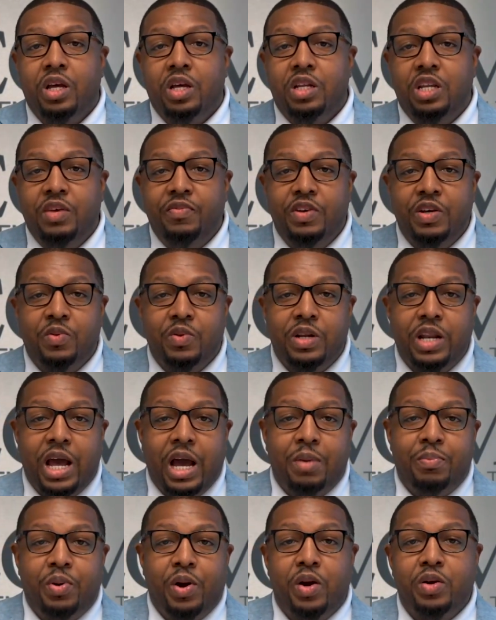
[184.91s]
Divvy will
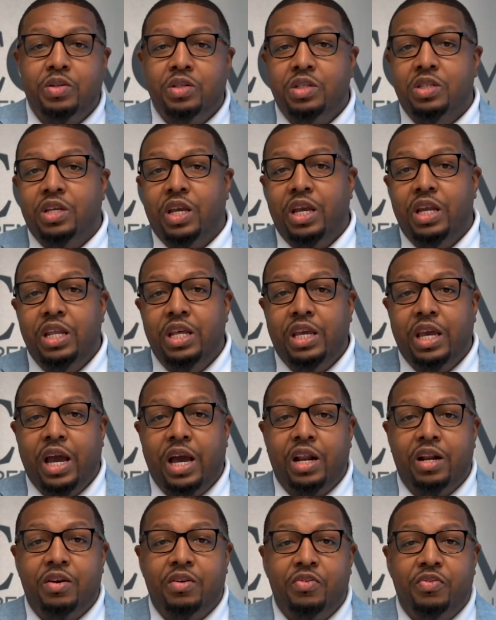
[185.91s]
not purchase any
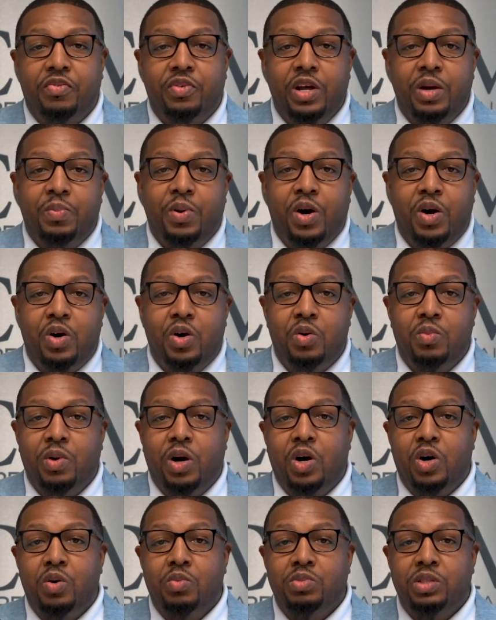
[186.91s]
kind of flip home,
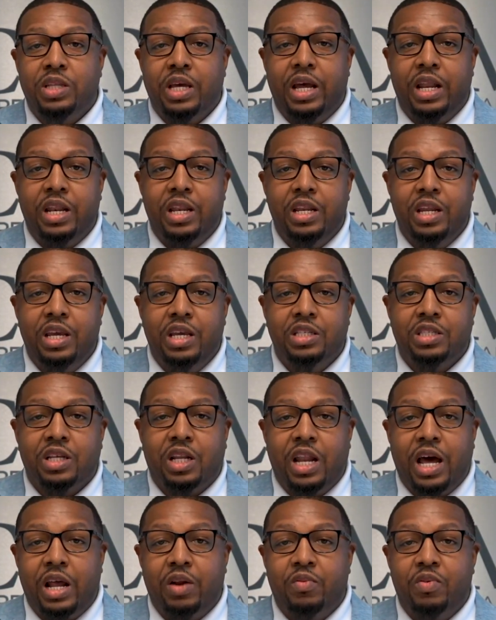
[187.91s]
homes that needs a
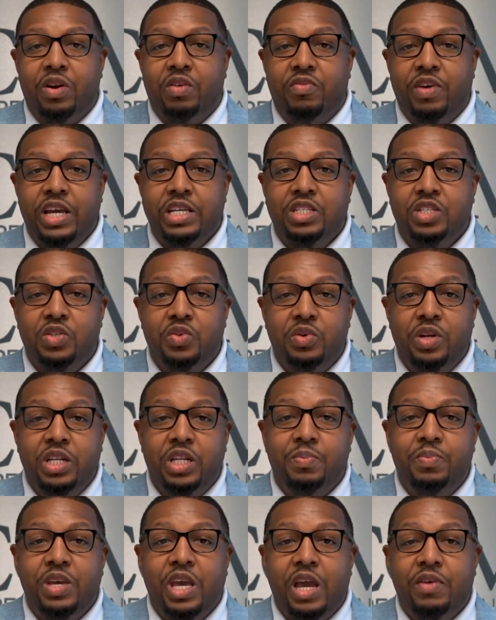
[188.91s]
lot of renovation. You need
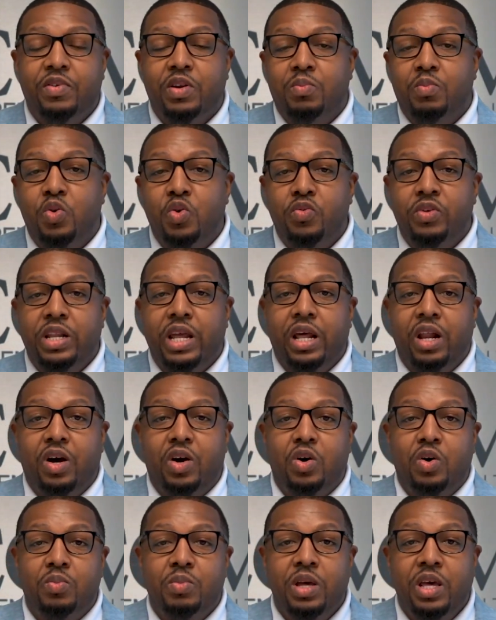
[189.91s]
to be able to move in that
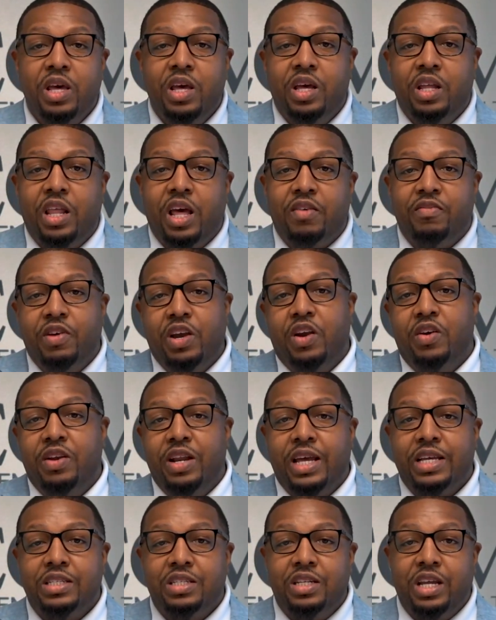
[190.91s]
home that very
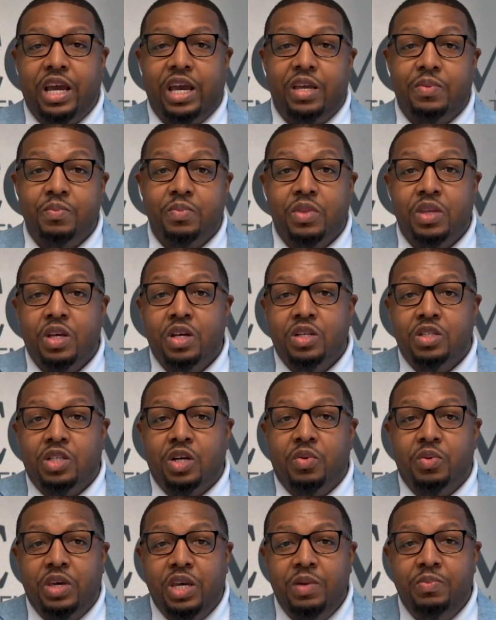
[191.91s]
next day.
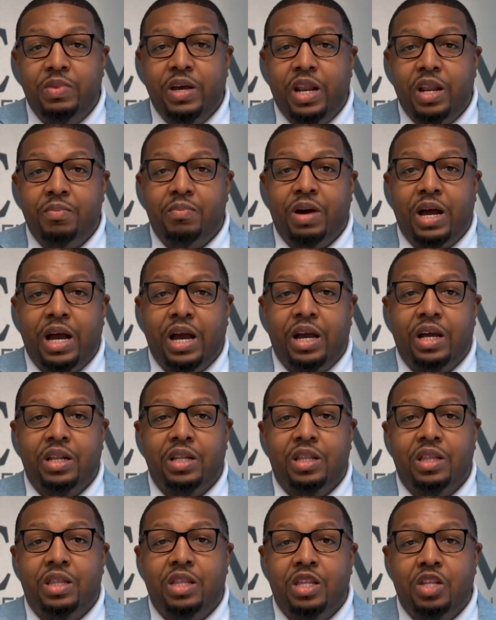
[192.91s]
So keep that in mind.